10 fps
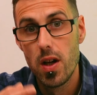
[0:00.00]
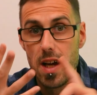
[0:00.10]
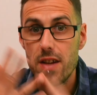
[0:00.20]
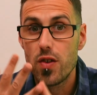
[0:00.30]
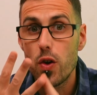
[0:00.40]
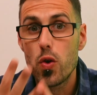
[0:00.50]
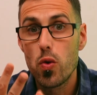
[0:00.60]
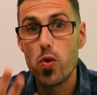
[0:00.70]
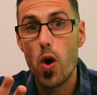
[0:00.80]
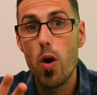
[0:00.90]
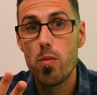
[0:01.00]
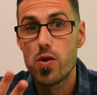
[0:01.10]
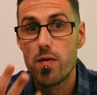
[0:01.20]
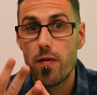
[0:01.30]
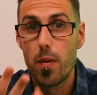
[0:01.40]
and it's a good
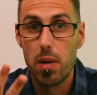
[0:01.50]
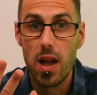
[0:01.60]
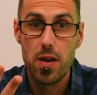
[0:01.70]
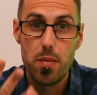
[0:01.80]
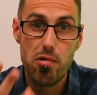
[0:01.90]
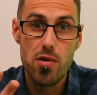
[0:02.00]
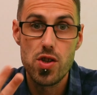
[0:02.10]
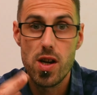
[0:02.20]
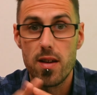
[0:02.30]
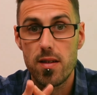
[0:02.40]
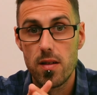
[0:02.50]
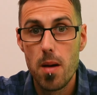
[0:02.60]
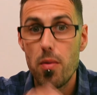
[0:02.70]
option for planned projects.